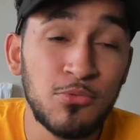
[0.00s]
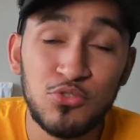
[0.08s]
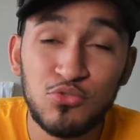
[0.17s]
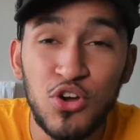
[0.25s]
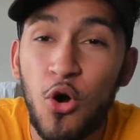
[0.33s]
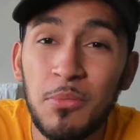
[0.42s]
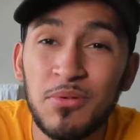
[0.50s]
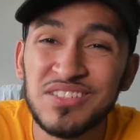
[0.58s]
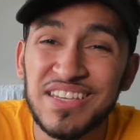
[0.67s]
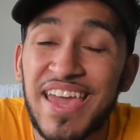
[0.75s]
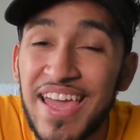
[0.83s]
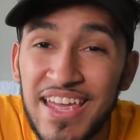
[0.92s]
almost
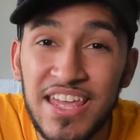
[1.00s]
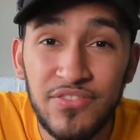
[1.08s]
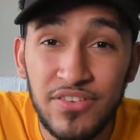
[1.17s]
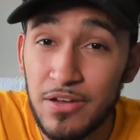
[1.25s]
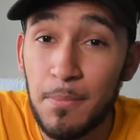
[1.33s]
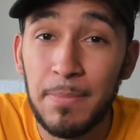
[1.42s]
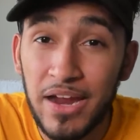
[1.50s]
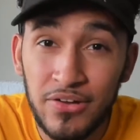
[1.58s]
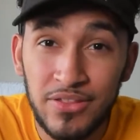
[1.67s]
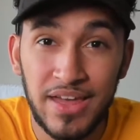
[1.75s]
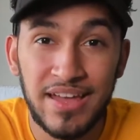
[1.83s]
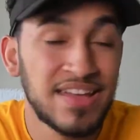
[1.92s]
can't even compare
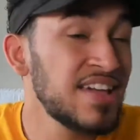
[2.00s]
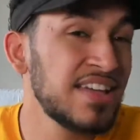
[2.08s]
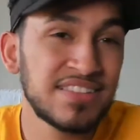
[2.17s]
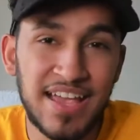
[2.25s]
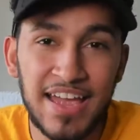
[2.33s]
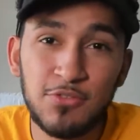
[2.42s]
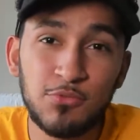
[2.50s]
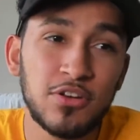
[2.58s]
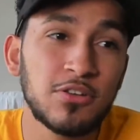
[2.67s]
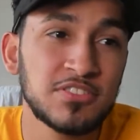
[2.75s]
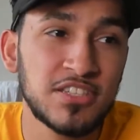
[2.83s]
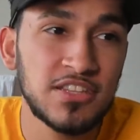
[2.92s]
that to anyone
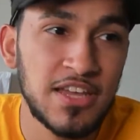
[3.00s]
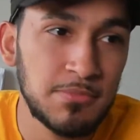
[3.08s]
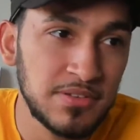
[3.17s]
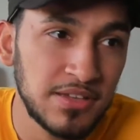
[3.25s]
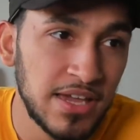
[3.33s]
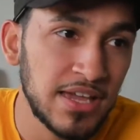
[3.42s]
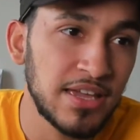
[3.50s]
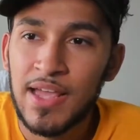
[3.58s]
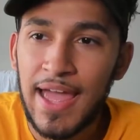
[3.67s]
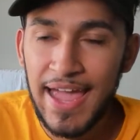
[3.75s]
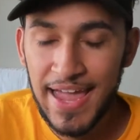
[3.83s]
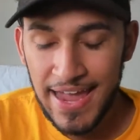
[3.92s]
else in the NBA.
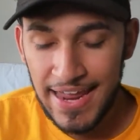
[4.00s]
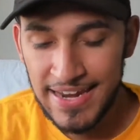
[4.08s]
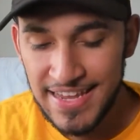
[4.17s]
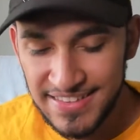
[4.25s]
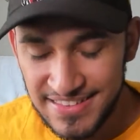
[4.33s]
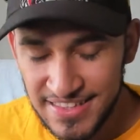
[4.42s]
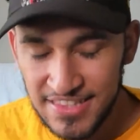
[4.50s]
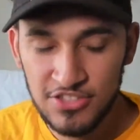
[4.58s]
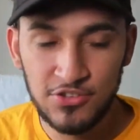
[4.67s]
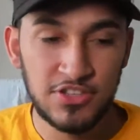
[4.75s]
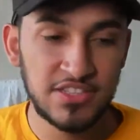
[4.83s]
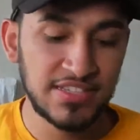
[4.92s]
And he did this
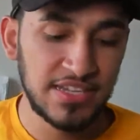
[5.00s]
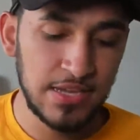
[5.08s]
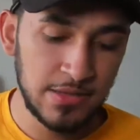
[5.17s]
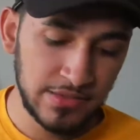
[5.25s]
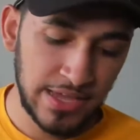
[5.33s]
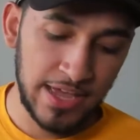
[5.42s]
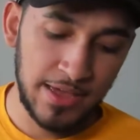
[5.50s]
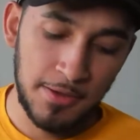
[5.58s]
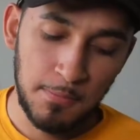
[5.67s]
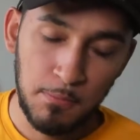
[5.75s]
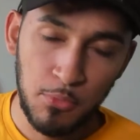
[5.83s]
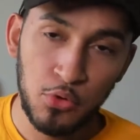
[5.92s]
on a team
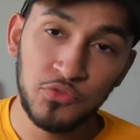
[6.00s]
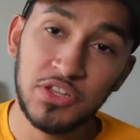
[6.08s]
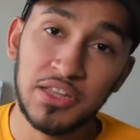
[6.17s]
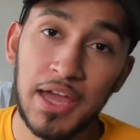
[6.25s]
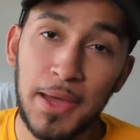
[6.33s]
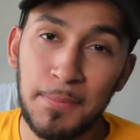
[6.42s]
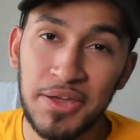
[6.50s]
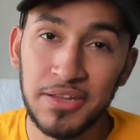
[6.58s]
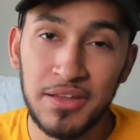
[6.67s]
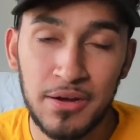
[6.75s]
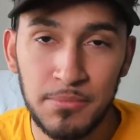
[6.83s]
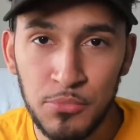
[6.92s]
that moved a lot, made a
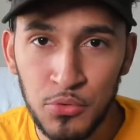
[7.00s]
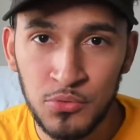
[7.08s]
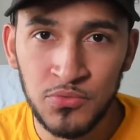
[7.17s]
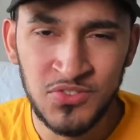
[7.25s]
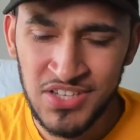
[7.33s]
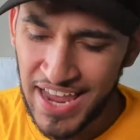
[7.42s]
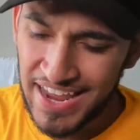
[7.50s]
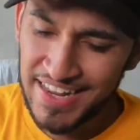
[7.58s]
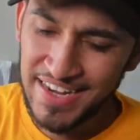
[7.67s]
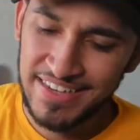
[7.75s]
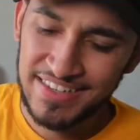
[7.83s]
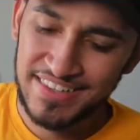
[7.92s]
lot of moves,
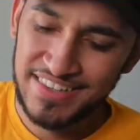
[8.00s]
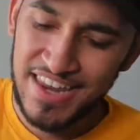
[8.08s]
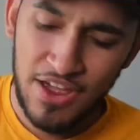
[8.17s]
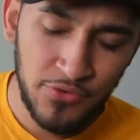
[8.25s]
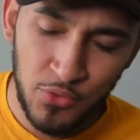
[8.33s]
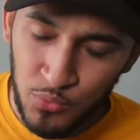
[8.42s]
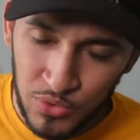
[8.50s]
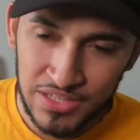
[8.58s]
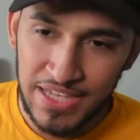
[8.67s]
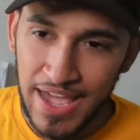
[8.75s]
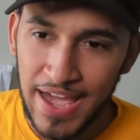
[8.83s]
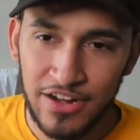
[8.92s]
and never
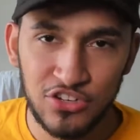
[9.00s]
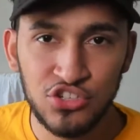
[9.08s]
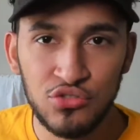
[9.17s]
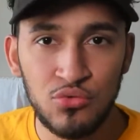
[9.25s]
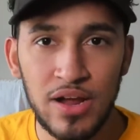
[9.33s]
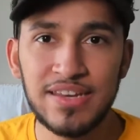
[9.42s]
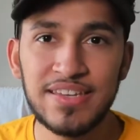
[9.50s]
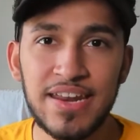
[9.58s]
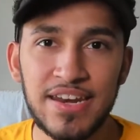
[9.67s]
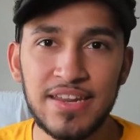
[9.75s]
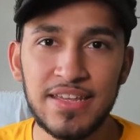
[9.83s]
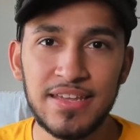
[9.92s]
really had a true
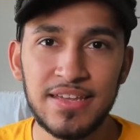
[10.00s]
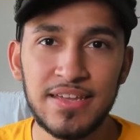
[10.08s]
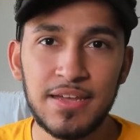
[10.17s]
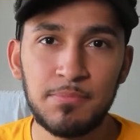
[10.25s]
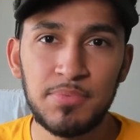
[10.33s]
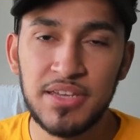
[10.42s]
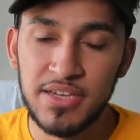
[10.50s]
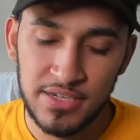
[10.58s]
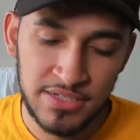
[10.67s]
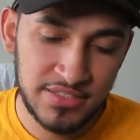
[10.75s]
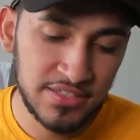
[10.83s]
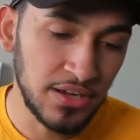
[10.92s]
identity
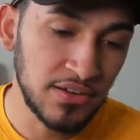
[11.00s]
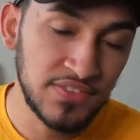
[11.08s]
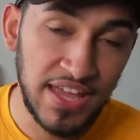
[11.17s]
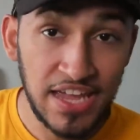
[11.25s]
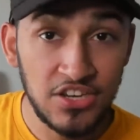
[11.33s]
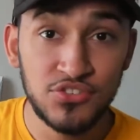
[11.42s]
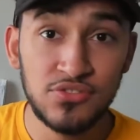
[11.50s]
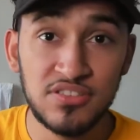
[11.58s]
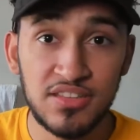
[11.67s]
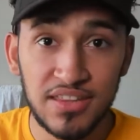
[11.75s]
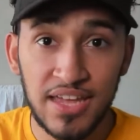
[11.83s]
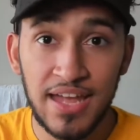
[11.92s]
because of the injuries
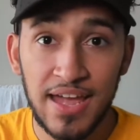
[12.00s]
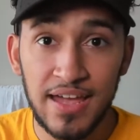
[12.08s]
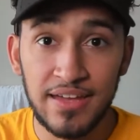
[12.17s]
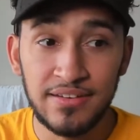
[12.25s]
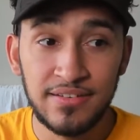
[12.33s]
that they had.